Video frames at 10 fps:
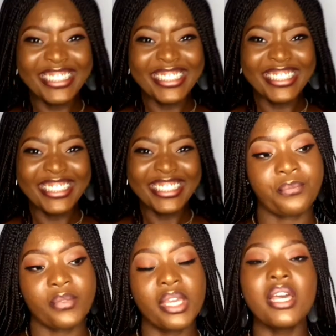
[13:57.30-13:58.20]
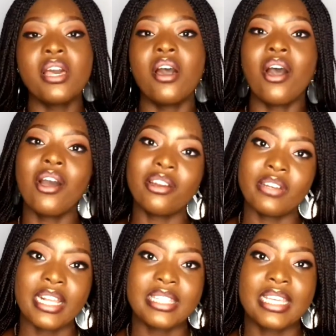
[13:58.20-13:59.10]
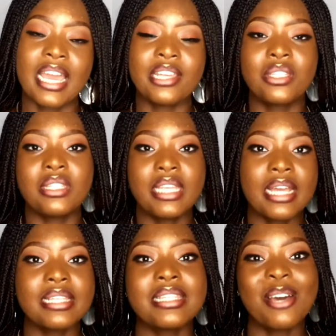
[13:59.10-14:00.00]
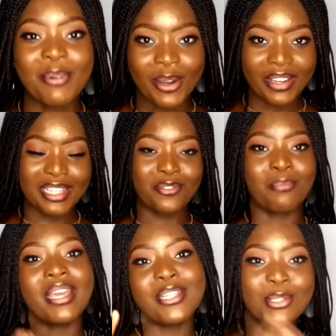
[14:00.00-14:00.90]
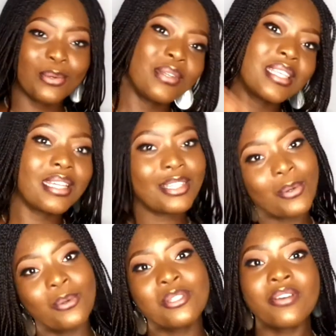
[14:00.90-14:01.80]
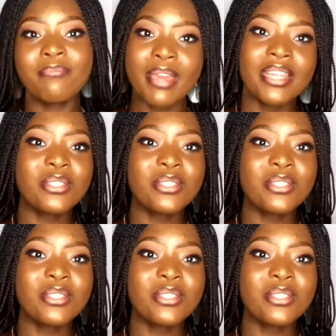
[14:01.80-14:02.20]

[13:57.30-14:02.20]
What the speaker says: Yeah. Alright guys, so that is about it for my do's and don'ts of med